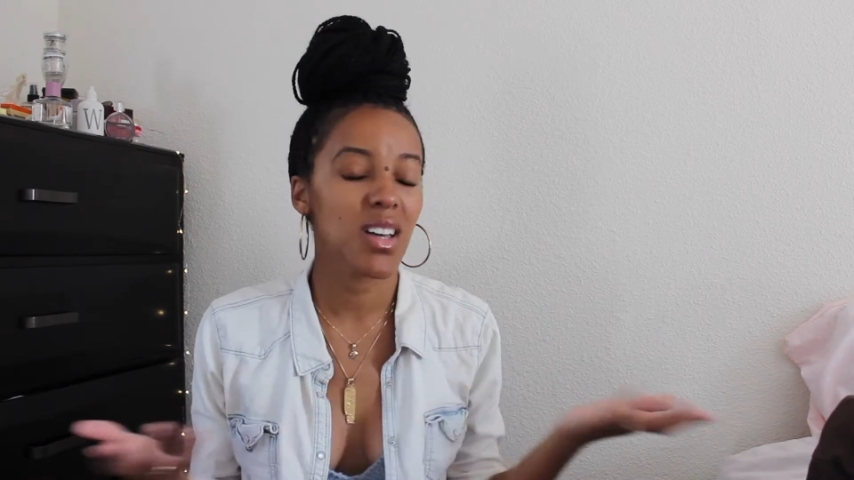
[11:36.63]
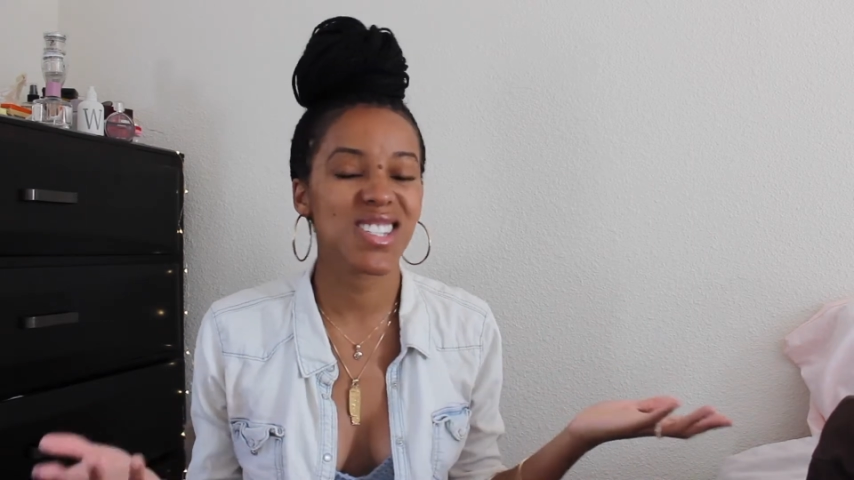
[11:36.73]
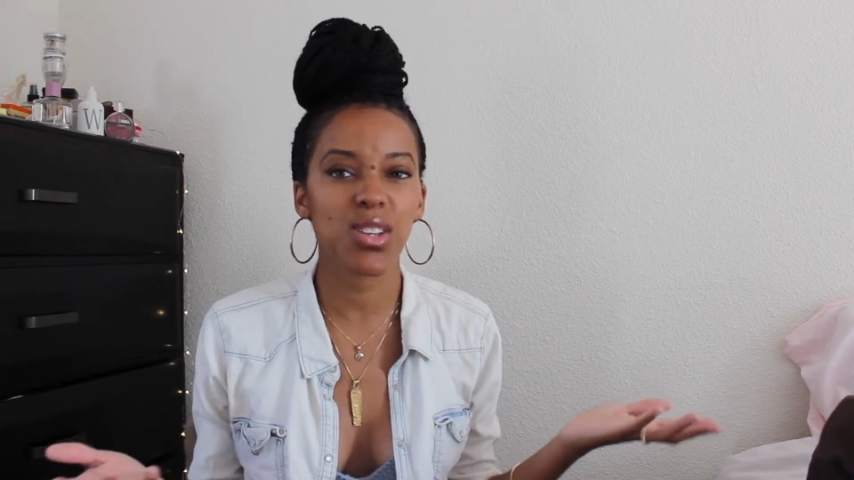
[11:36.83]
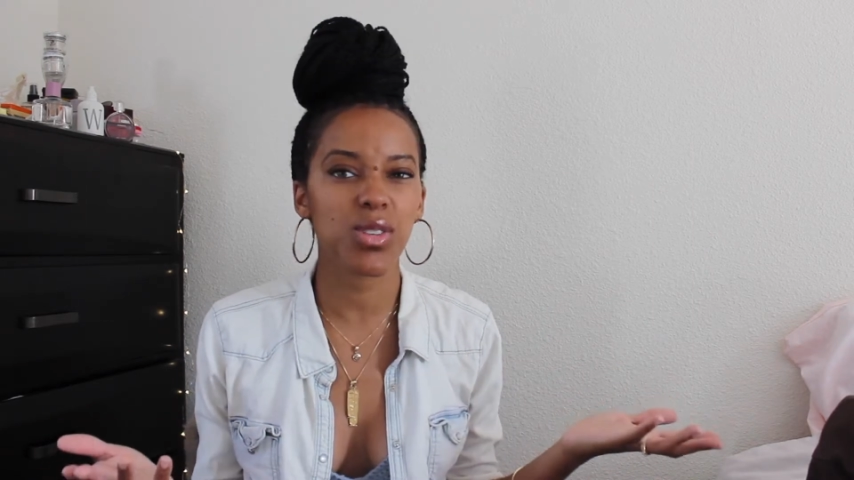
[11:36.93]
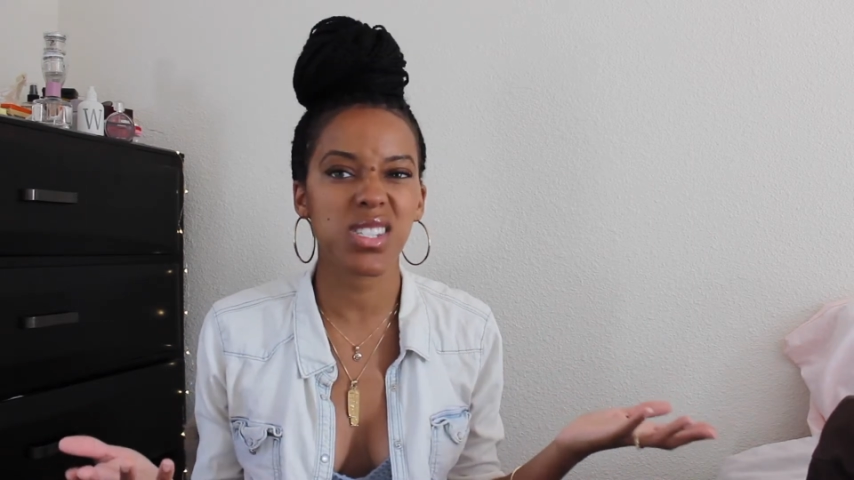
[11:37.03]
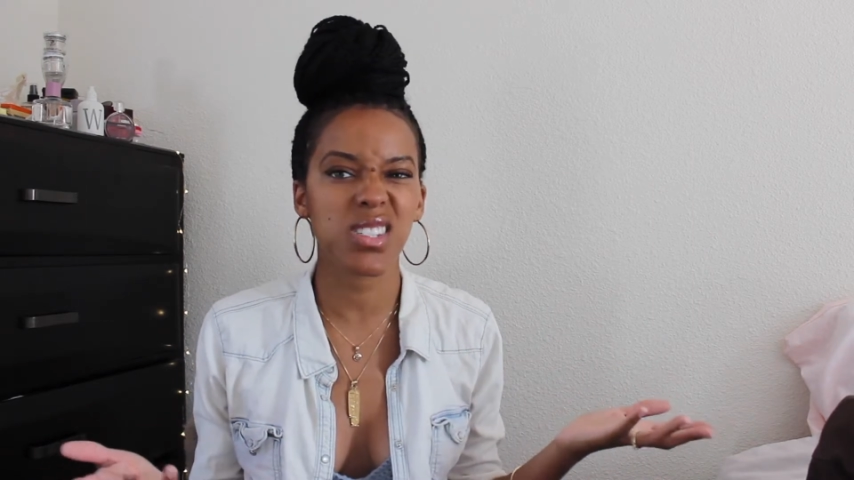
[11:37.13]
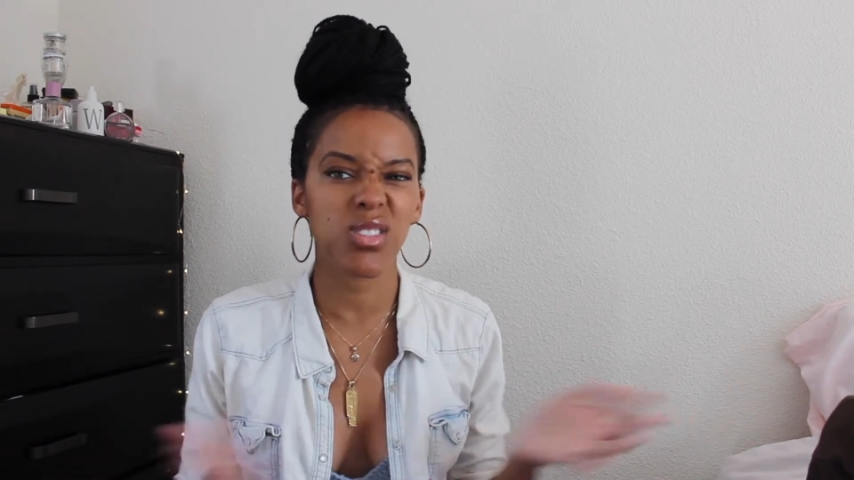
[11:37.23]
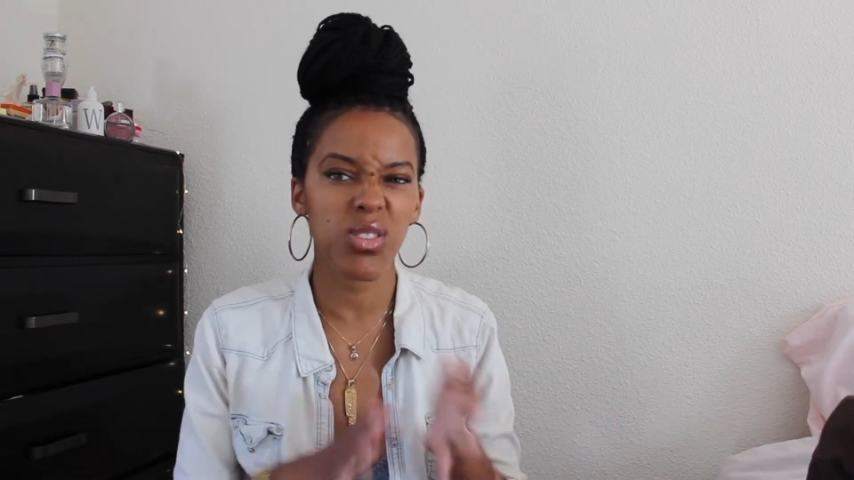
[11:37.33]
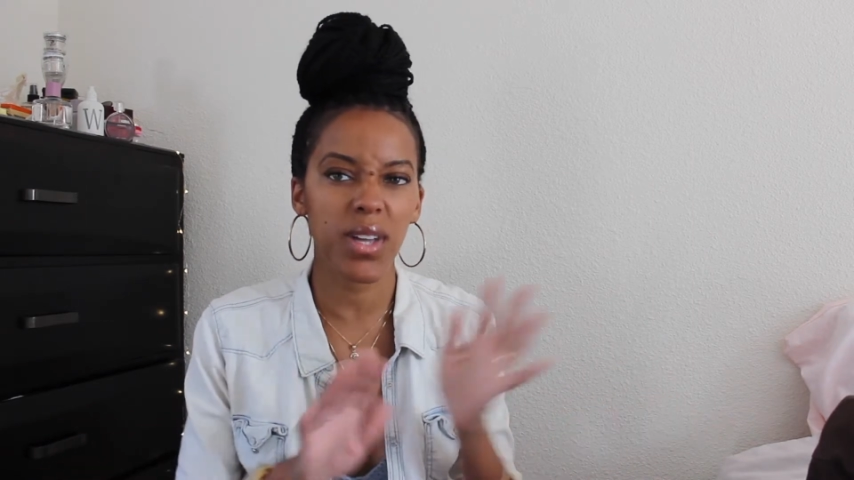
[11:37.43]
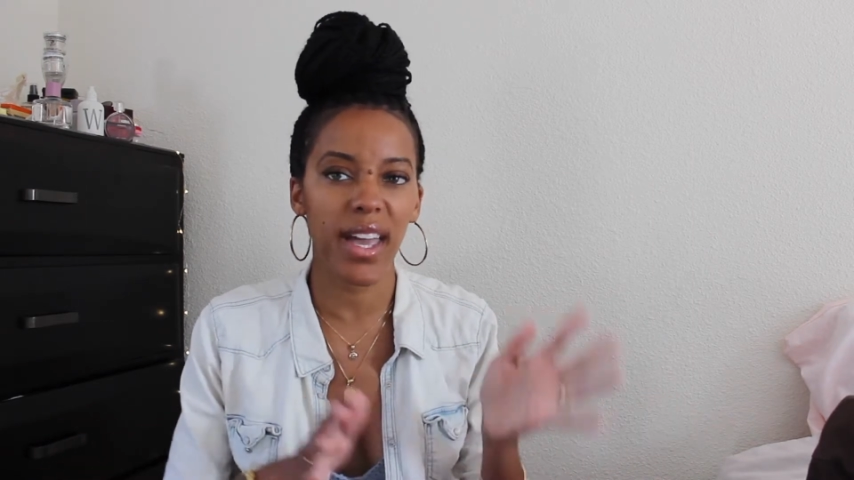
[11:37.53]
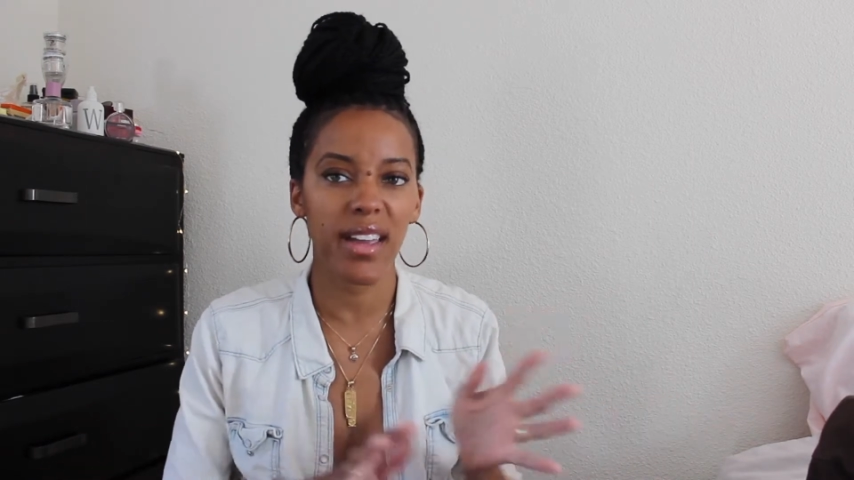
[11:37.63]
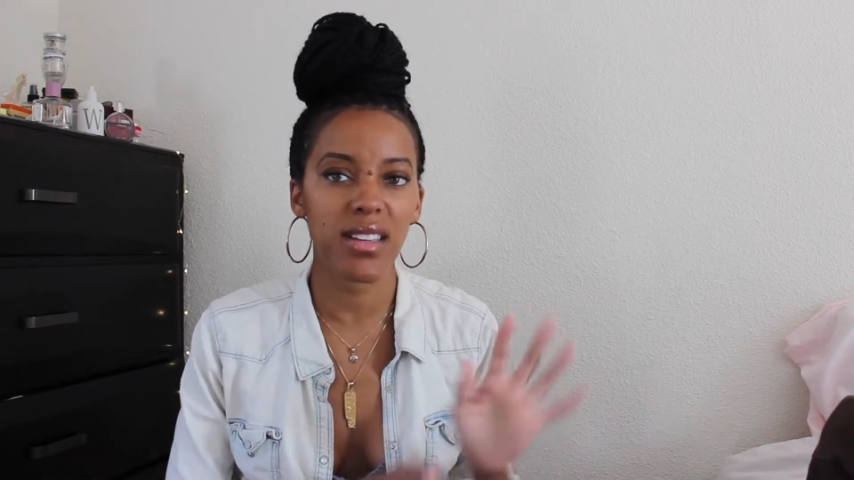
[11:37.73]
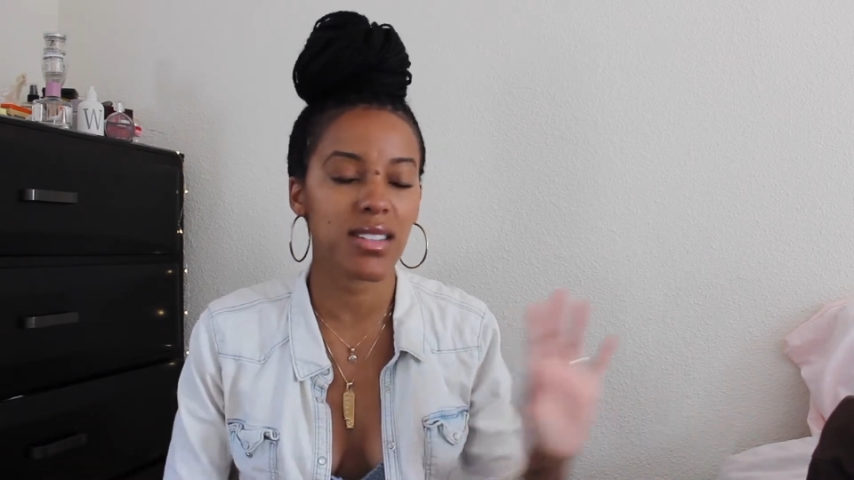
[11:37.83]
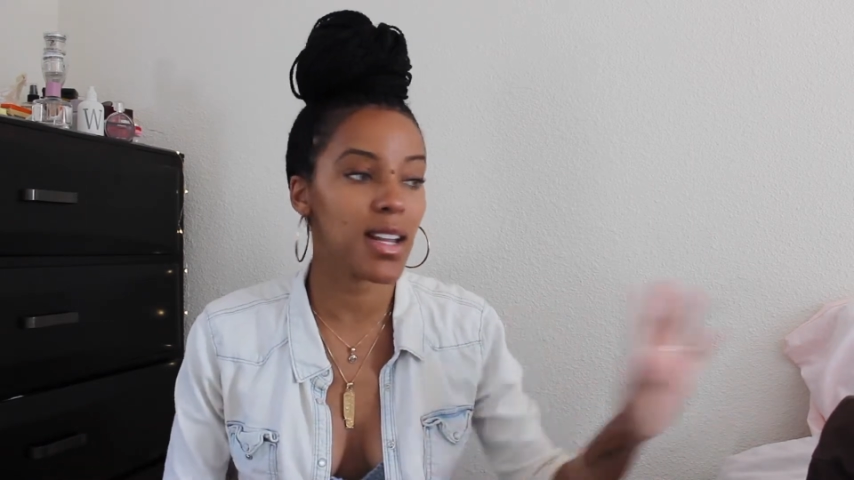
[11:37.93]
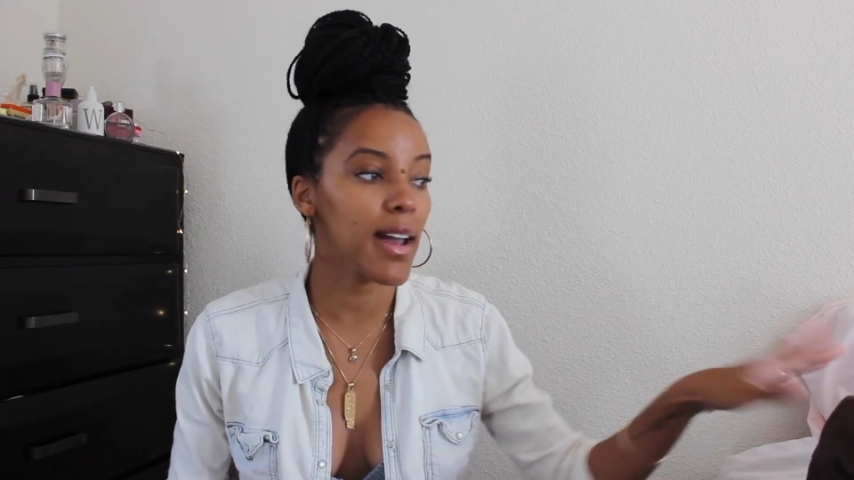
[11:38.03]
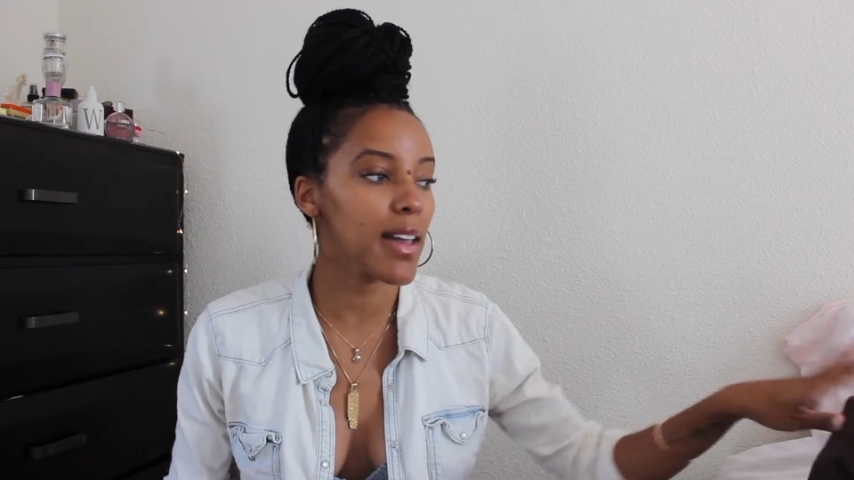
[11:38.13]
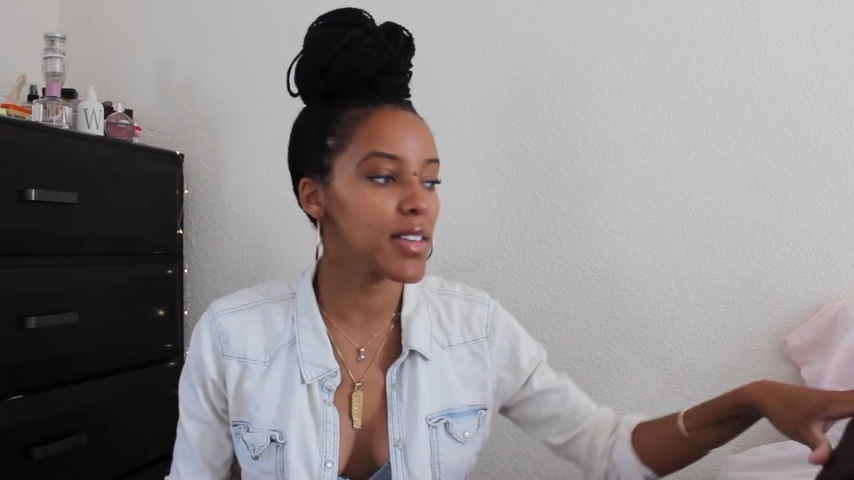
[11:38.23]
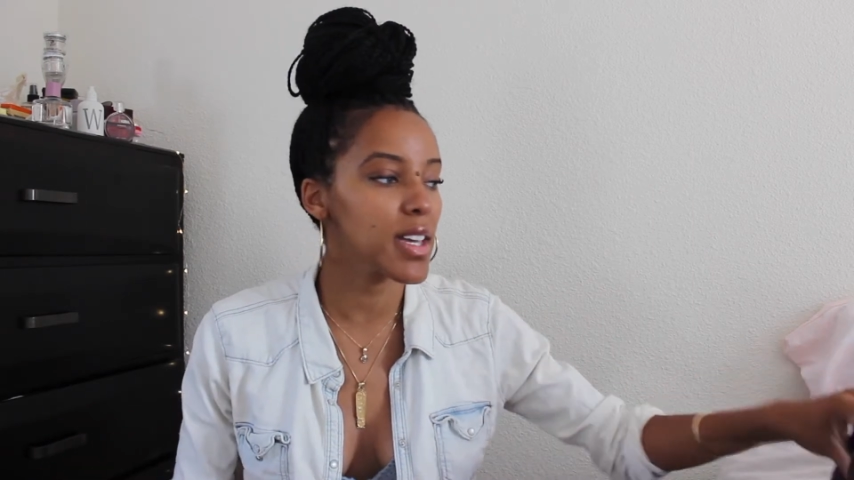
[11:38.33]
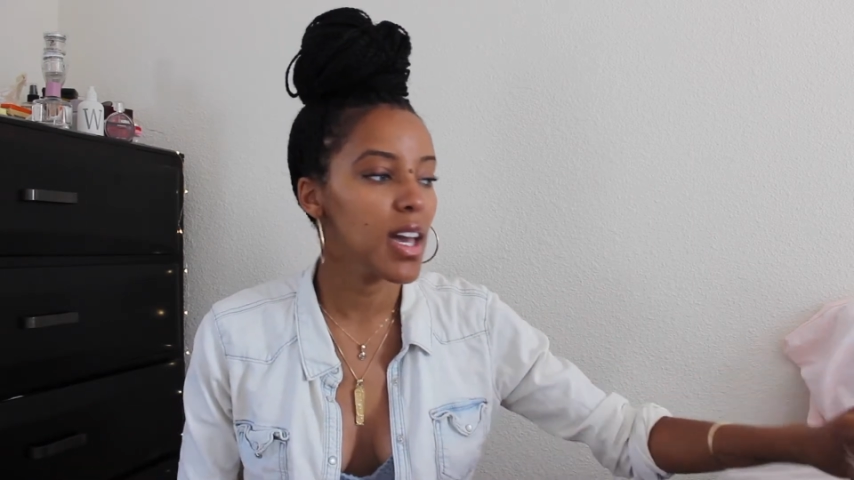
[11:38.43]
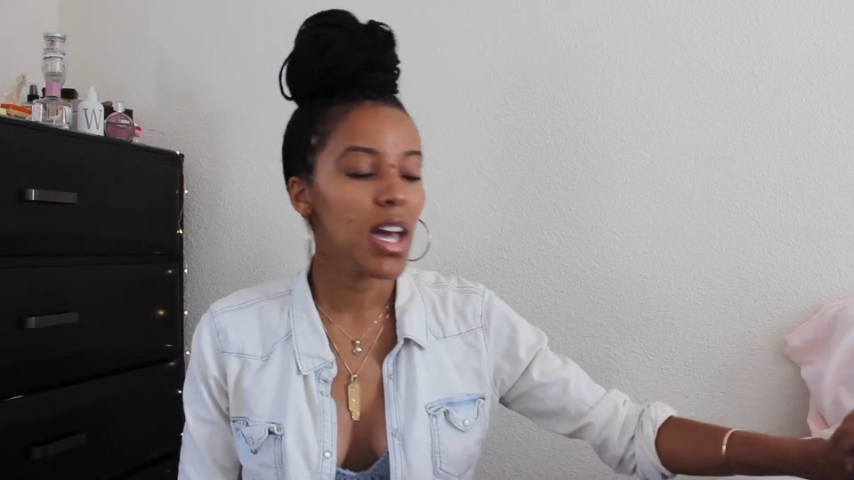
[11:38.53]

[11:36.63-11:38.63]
So it's still okay that I have it.